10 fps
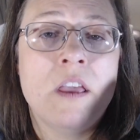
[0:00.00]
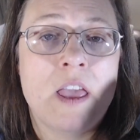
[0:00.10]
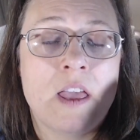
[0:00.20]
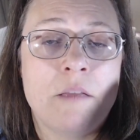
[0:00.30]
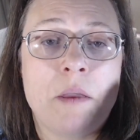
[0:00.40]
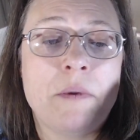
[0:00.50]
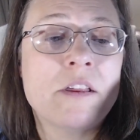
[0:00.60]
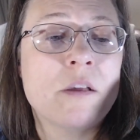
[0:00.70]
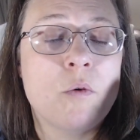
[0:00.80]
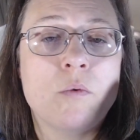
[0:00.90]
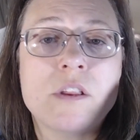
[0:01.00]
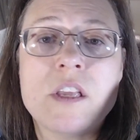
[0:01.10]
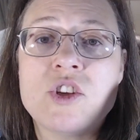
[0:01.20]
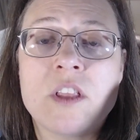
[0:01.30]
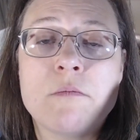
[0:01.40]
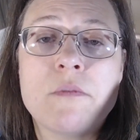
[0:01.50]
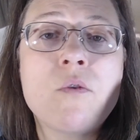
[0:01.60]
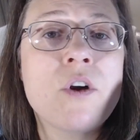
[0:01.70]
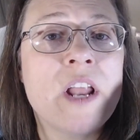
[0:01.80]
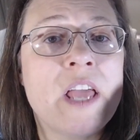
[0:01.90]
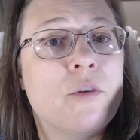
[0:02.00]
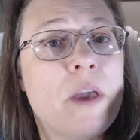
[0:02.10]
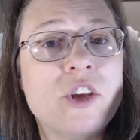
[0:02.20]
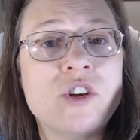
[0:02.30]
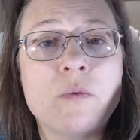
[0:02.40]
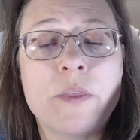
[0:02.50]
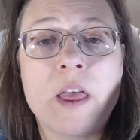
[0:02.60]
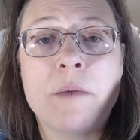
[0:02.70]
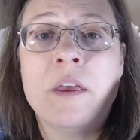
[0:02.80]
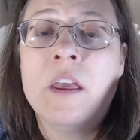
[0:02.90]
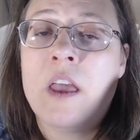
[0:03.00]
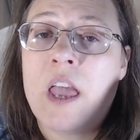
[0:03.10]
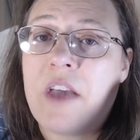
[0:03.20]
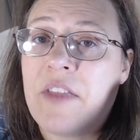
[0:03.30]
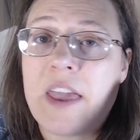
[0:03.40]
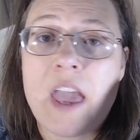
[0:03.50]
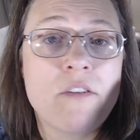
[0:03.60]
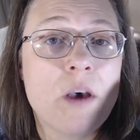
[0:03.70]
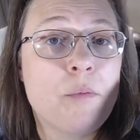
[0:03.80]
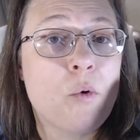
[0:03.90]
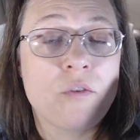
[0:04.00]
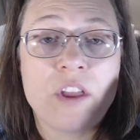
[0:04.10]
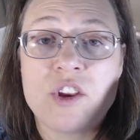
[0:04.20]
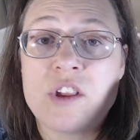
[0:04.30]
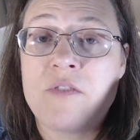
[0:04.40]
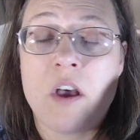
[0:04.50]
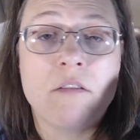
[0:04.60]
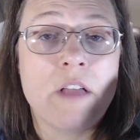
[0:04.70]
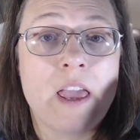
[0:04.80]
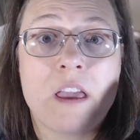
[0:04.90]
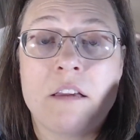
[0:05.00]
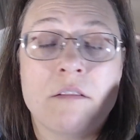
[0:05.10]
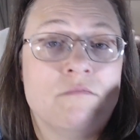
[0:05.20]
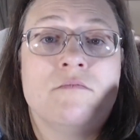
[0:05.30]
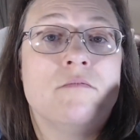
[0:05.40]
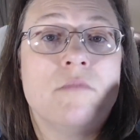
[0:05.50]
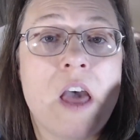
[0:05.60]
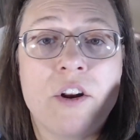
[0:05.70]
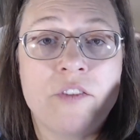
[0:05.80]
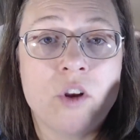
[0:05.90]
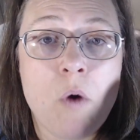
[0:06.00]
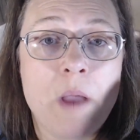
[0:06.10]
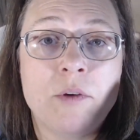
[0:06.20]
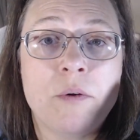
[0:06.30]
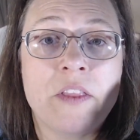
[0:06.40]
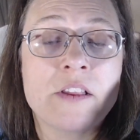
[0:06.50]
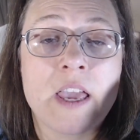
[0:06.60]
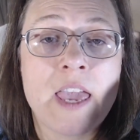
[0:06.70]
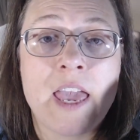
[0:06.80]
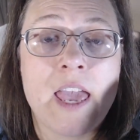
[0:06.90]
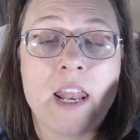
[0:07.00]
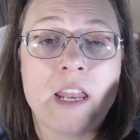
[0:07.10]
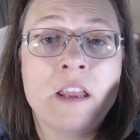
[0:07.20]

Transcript: And maybe someone was teaching them before and had no patience with them, and they gave up, or they just felt like, I don't even know why I'm doing this, I can't get it.